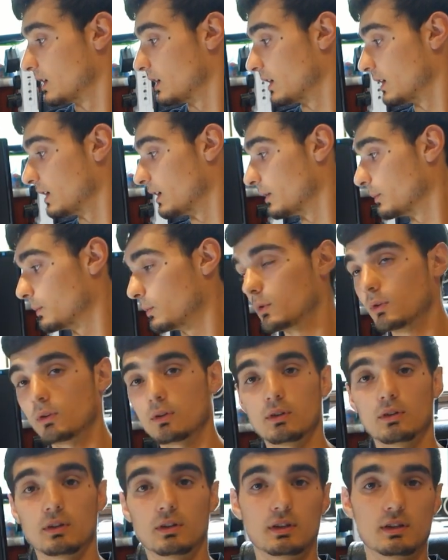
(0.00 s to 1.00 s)
uh, what
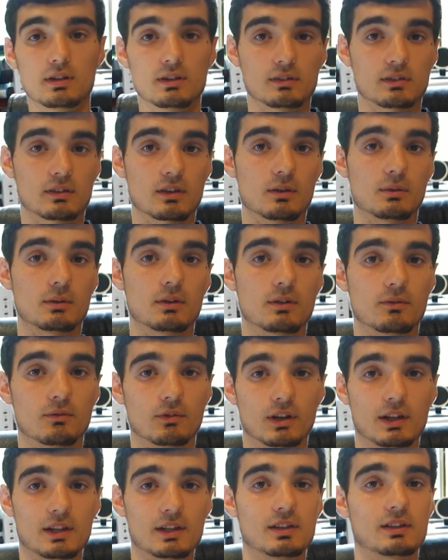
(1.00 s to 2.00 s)
is going on
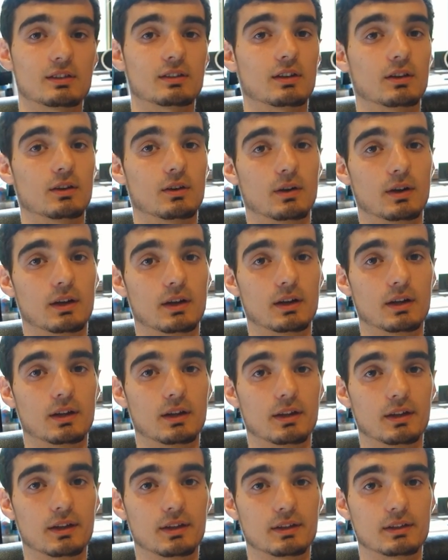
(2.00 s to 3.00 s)
really so
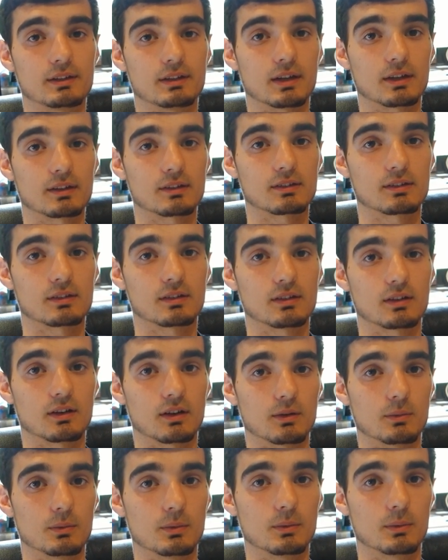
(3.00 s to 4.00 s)
yes
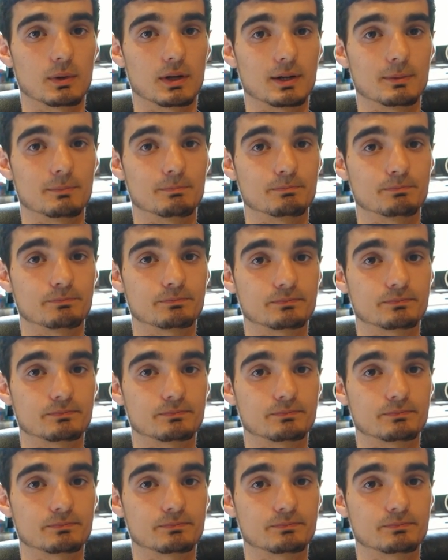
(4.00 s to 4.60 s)
I will um,